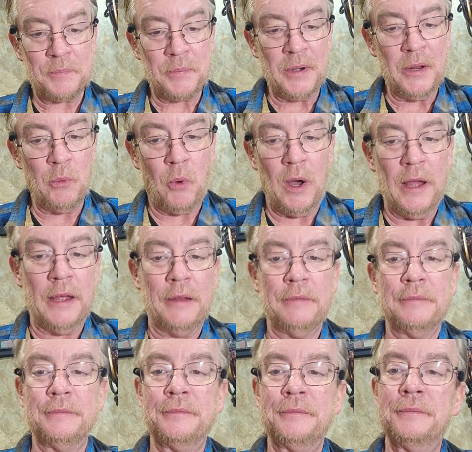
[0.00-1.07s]
pretty white.
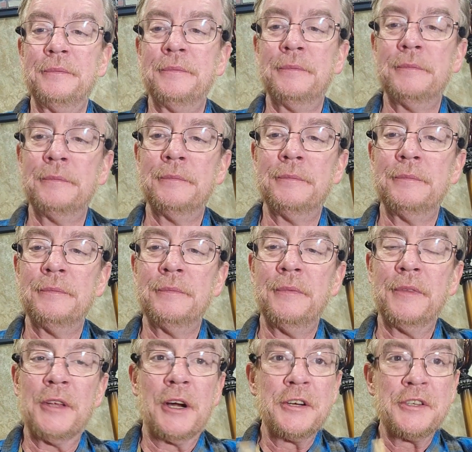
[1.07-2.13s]

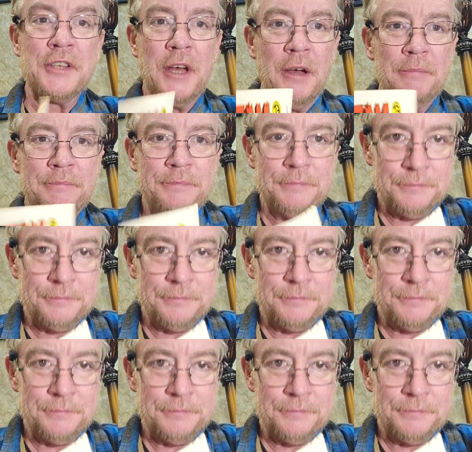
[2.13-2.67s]
There's a